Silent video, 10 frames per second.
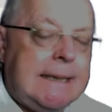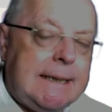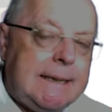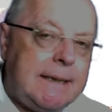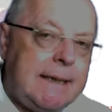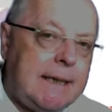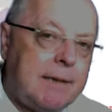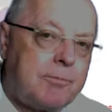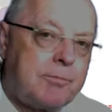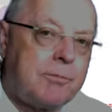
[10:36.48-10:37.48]
the
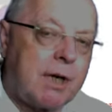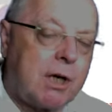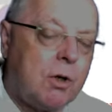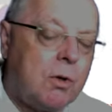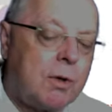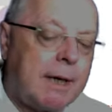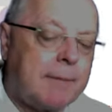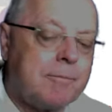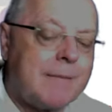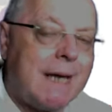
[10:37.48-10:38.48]

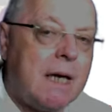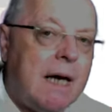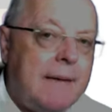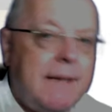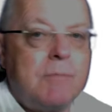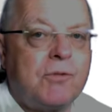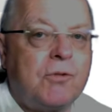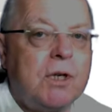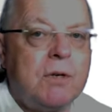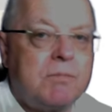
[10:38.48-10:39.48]
recording. And then
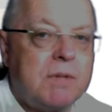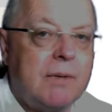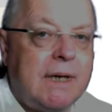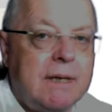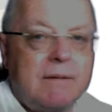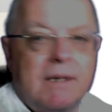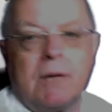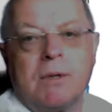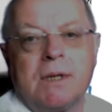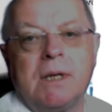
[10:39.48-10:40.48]
before you do
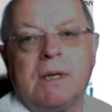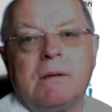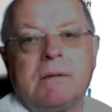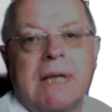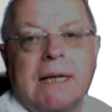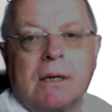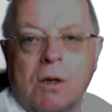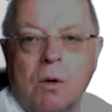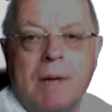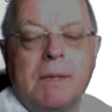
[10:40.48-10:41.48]
anything with the technical
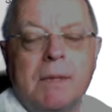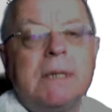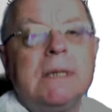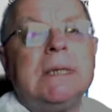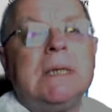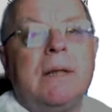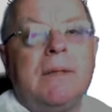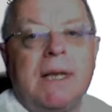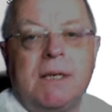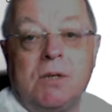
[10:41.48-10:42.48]
equipment,
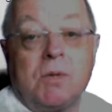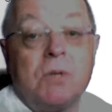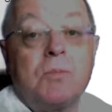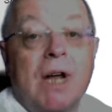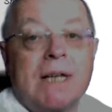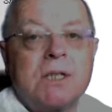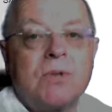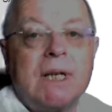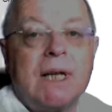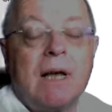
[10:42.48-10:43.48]
then do practice
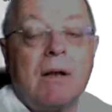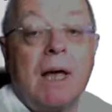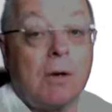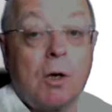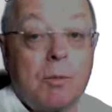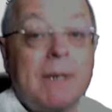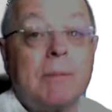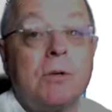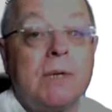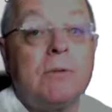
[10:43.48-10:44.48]
reading out loud. A lot of
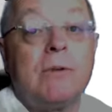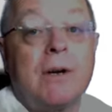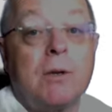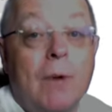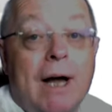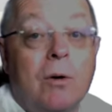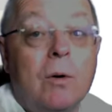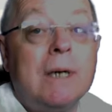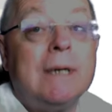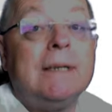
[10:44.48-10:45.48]
people who read very
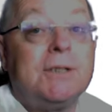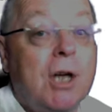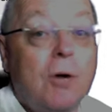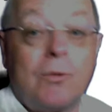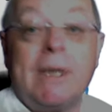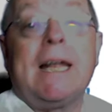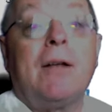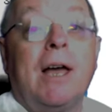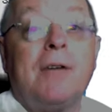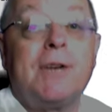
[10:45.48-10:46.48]
well don't read
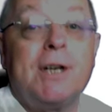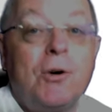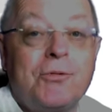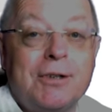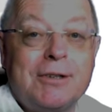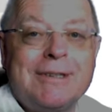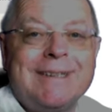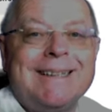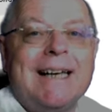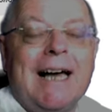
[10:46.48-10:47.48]
out loud very often.
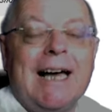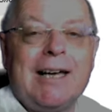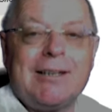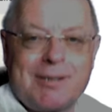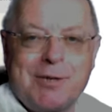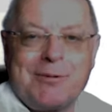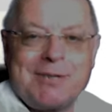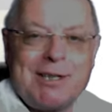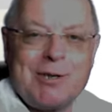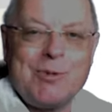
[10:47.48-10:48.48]
Sometimes
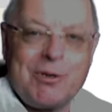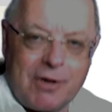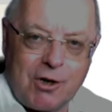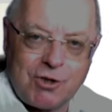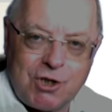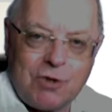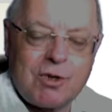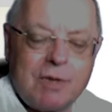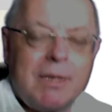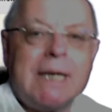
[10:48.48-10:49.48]
they do more if they've got
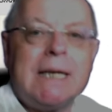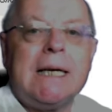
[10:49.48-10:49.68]
children, but